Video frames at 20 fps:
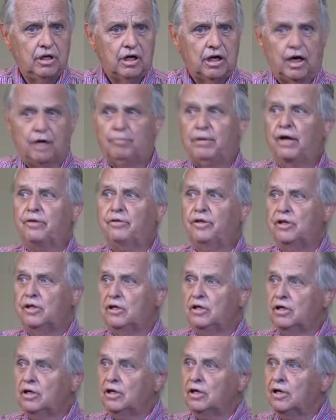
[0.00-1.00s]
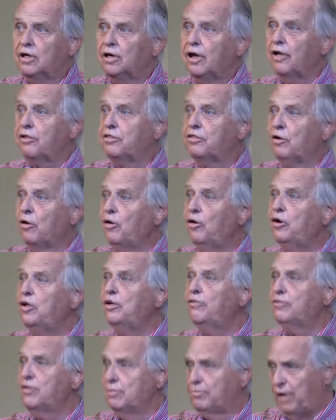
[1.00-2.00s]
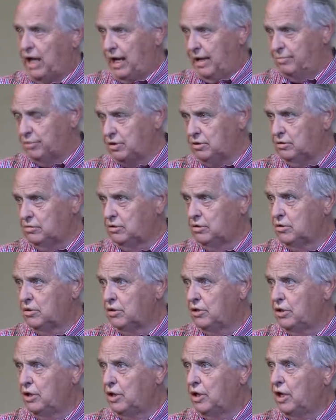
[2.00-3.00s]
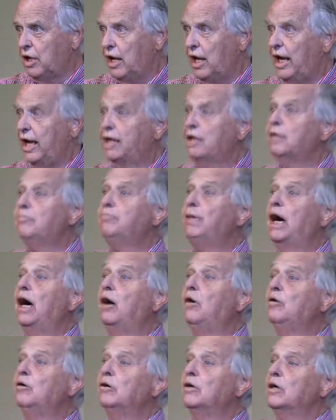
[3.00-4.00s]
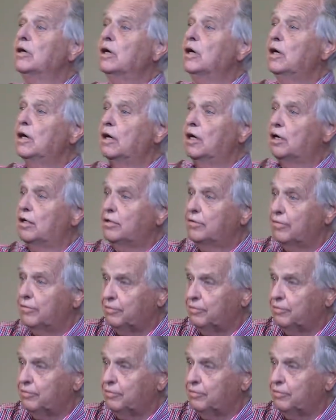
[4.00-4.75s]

about the authority of the Bible and about the